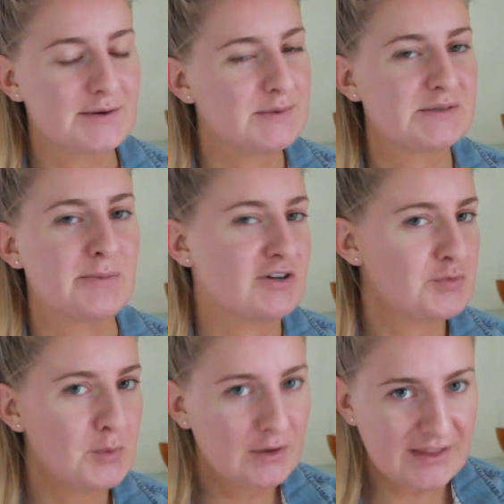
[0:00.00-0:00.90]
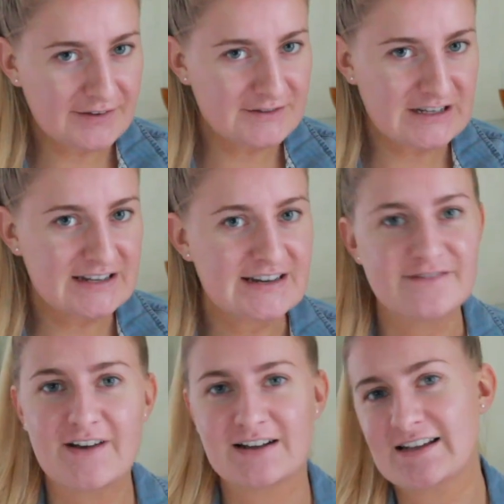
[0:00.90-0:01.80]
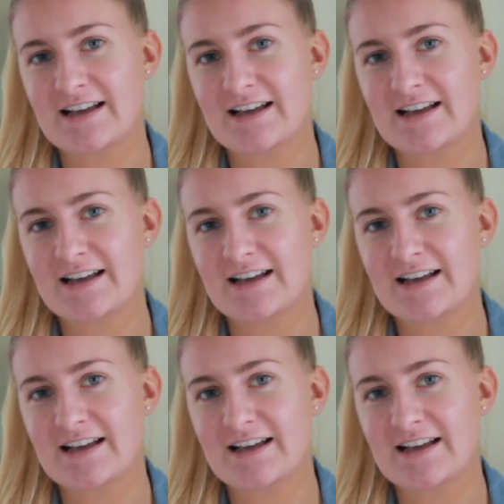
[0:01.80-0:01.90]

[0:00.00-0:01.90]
It was much more lifted. In fact,